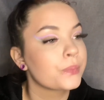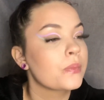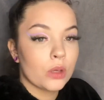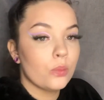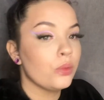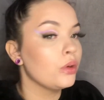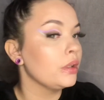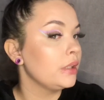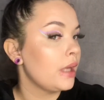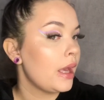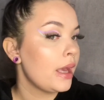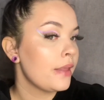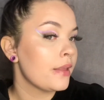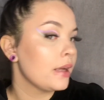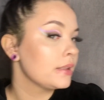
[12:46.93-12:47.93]
But yeah,
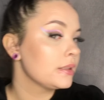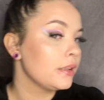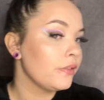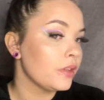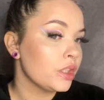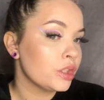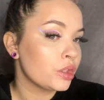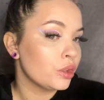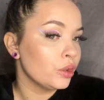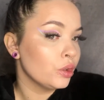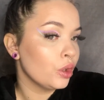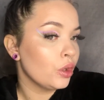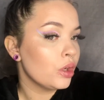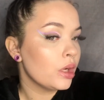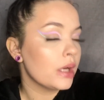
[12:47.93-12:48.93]
that's the finished
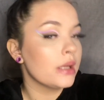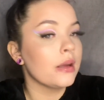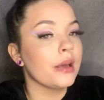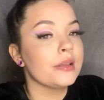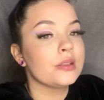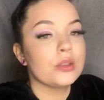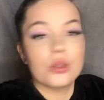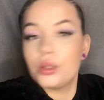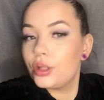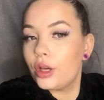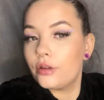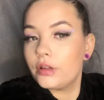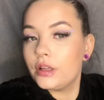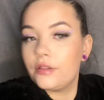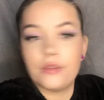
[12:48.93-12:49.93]
look. A nice glowy
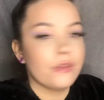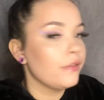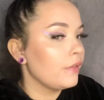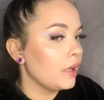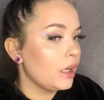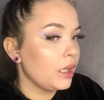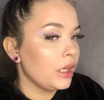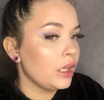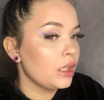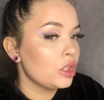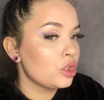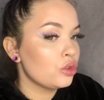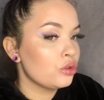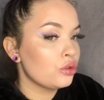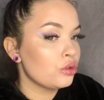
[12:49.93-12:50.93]

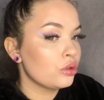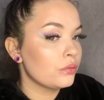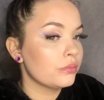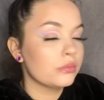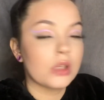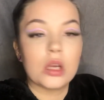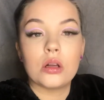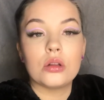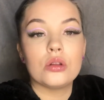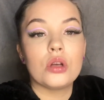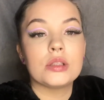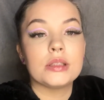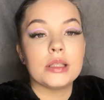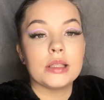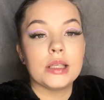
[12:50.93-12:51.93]
finish, glossy
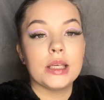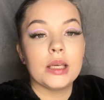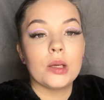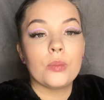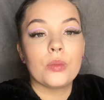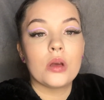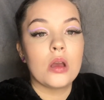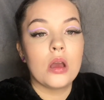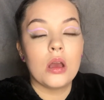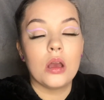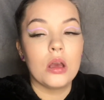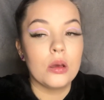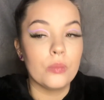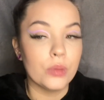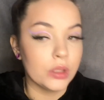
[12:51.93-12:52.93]
lip.
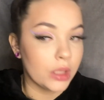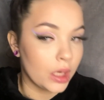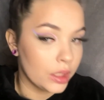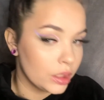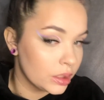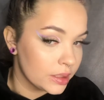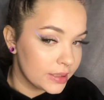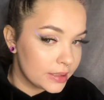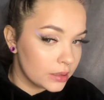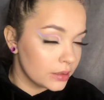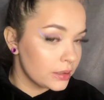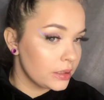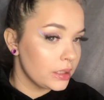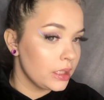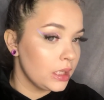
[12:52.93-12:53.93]
But yeah, you can still
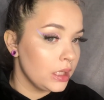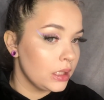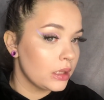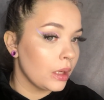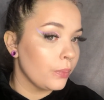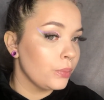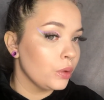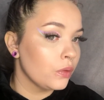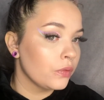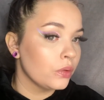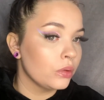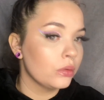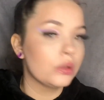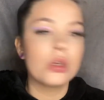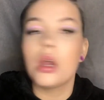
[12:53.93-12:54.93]
see that beautiful
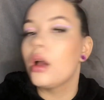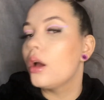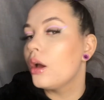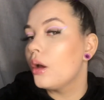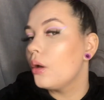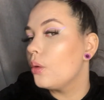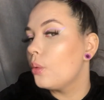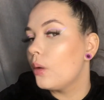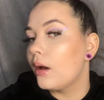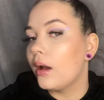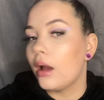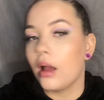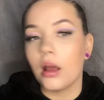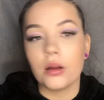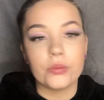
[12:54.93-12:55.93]
glow,
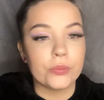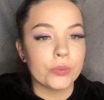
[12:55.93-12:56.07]
and